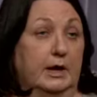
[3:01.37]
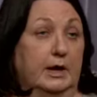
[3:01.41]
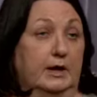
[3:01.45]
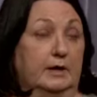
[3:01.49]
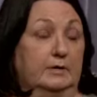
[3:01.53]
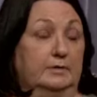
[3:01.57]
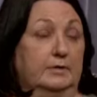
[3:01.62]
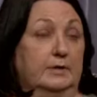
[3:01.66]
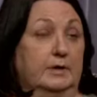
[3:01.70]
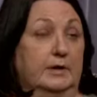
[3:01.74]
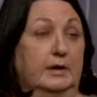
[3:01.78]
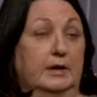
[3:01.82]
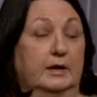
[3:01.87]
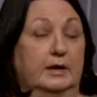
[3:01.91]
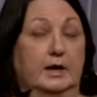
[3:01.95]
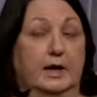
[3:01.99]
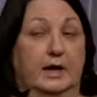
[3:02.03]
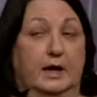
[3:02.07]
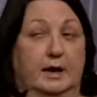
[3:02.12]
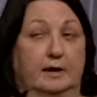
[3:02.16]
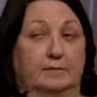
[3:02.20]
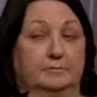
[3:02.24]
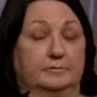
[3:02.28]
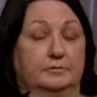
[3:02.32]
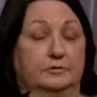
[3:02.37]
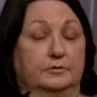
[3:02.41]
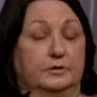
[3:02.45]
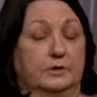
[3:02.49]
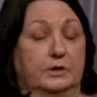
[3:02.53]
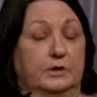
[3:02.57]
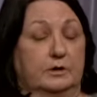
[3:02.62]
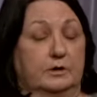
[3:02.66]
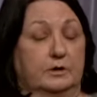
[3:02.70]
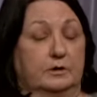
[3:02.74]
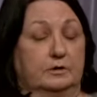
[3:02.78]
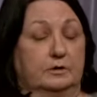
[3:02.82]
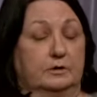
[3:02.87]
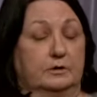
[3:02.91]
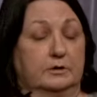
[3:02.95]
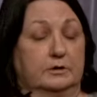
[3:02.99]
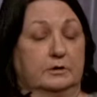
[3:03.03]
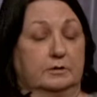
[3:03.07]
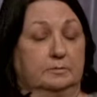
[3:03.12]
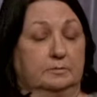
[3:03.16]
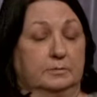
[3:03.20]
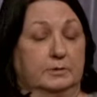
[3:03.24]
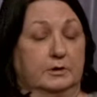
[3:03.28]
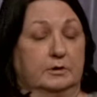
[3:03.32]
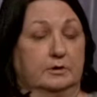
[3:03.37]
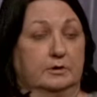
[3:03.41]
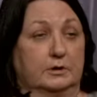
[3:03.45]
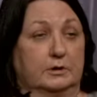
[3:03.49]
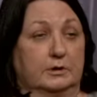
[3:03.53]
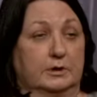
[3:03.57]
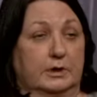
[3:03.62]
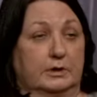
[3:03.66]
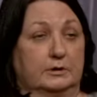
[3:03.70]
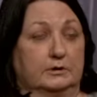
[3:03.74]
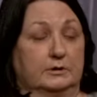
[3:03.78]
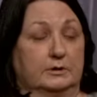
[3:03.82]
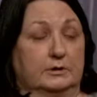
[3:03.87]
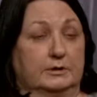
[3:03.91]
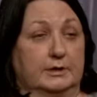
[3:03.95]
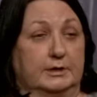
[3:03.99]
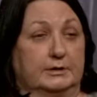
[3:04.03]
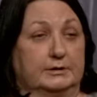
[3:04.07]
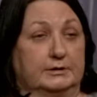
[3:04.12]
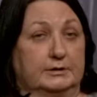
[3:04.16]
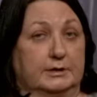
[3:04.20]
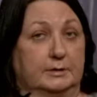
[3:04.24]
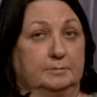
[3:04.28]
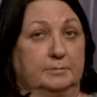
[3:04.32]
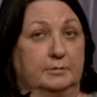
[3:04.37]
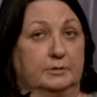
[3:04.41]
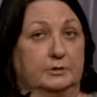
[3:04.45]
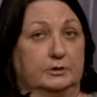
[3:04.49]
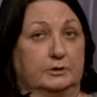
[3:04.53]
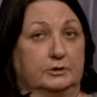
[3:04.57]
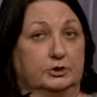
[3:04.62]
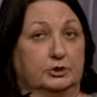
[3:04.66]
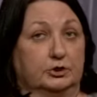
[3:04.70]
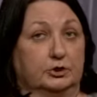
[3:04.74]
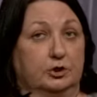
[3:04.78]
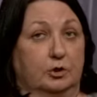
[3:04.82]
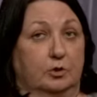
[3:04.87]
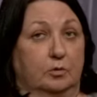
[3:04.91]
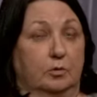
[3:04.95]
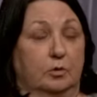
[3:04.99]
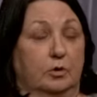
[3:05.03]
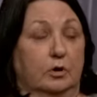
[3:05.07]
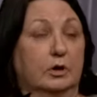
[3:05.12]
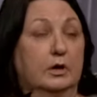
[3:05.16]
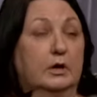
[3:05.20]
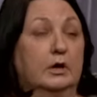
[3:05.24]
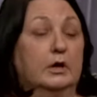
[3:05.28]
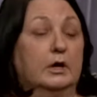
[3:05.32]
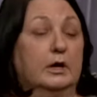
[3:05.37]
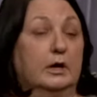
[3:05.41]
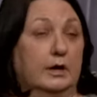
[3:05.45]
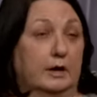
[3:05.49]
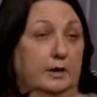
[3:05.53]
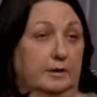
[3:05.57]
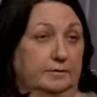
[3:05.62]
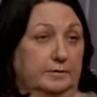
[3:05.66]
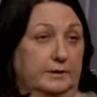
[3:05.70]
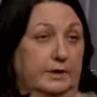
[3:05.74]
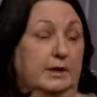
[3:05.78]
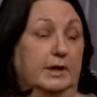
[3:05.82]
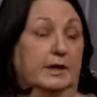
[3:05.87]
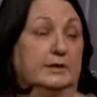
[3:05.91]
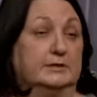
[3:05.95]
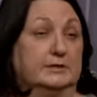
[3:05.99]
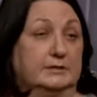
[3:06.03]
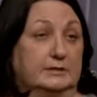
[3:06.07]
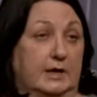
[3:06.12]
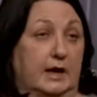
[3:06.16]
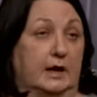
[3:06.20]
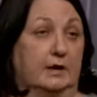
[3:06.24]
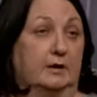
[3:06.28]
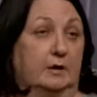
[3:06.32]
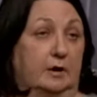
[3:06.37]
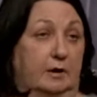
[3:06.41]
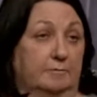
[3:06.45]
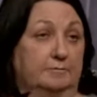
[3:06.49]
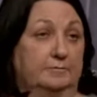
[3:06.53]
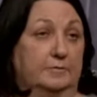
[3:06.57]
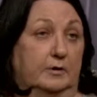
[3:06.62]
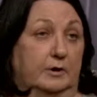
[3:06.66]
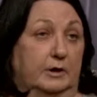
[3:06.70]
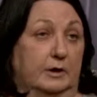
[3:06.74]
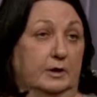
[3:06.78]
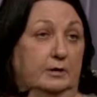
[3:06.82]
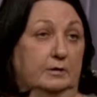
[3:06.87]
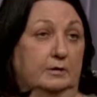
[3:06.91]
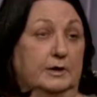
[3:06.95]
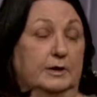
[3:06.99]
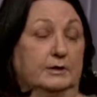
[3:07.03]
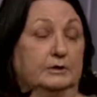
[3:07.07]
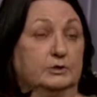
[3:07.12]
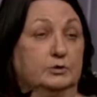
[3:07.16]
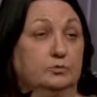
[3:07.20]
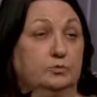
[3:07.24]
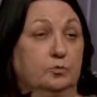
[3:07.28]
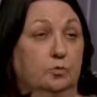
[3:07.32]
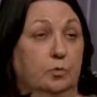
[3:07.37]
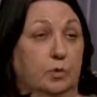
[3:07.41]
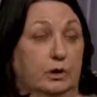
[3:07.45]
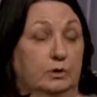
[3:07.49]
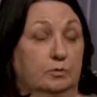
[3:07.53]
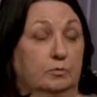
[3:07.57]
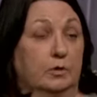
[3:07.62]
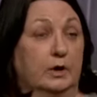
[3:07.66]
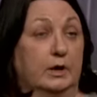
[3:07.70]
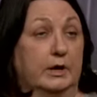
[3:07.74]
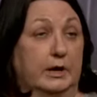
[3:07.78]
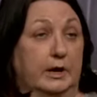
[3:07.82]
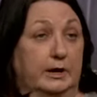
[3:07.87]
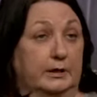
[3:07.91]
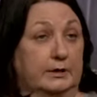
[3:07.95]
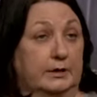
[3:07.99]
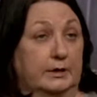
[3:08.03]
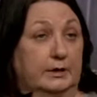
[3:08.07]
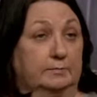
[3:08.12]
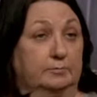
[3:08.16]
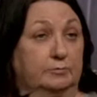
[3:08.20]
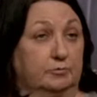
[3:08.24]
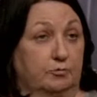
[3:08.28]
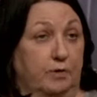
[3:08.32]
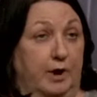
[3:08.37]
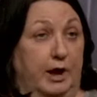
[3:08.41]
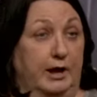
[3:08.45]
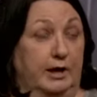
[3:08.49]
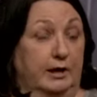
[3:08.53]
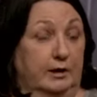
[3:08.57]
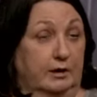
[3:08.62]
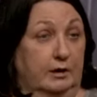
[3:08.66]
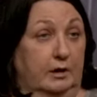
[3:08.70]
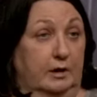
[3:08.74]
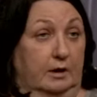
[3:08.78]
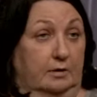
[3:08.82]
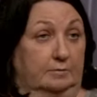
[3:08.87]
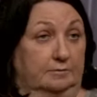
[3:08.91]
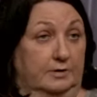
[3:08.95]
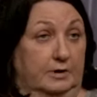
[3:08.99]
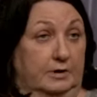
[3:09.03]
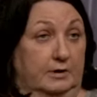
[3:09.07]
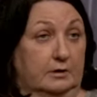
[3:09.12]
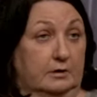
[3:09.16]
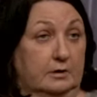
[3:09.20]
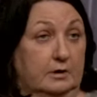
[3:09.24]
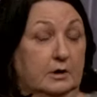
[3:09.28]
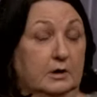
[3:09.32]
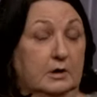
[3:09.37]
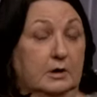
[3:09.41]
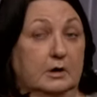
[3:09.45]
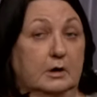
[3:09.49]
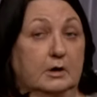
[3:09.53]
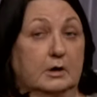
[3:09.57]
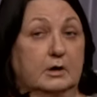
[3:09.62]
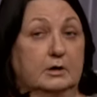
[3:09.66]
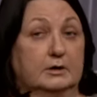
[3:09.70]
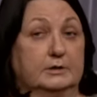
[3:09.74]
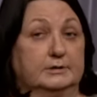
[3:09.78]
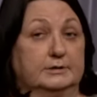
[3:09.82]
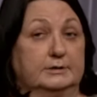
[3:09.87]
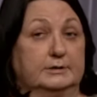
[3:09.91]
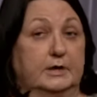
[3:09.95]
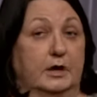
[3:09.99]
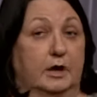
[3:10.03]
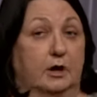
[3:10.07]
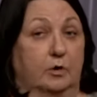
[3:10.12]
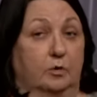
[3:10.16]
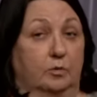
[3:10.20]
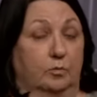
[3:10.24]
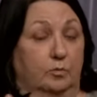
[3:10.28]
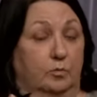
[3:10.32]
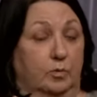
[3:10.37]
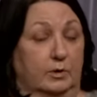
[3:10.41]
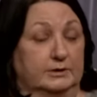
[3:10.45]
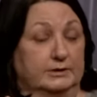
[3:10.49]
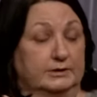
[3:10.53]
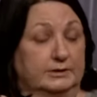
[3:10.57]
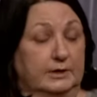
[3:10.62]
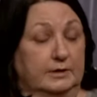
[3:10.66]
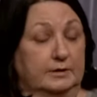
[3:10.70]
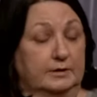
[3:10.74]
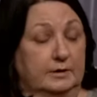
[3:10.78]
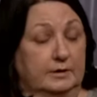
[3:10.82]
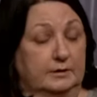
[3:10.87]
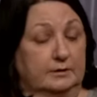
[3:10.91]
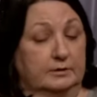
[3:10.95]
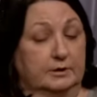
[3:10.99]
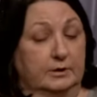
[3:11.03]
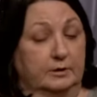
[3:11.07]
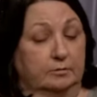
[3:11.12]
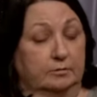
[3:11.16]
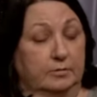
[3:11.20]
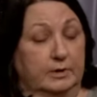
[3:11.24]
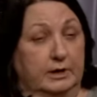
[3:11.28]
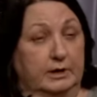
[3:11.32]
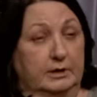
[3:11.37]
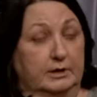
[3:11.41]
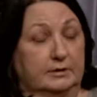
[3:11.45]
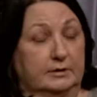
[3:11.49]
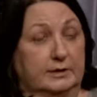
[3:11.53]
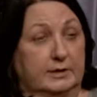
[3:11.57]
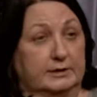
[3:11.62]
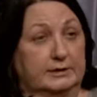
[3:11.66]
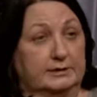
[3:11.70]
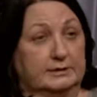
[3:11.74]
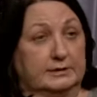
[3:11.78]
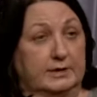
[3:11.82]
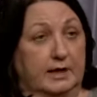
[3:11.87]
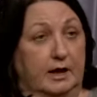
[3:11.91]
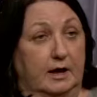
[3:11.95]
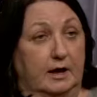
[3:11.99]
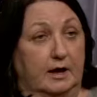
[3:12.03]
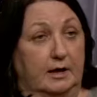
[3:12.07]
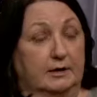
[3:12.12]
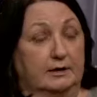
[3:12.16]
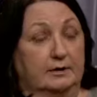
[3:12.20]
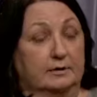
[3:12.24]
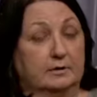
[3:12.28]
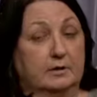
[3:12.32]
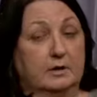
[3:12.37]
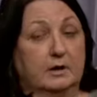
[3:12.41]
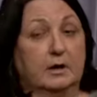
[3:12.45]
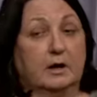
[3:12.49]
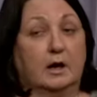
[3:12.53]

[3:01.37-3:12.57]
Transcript: And then after they go to the computer and take the test, they put their score, and then I sign off on it. That's one way I keep track of it. So once they think they're ready, they sign.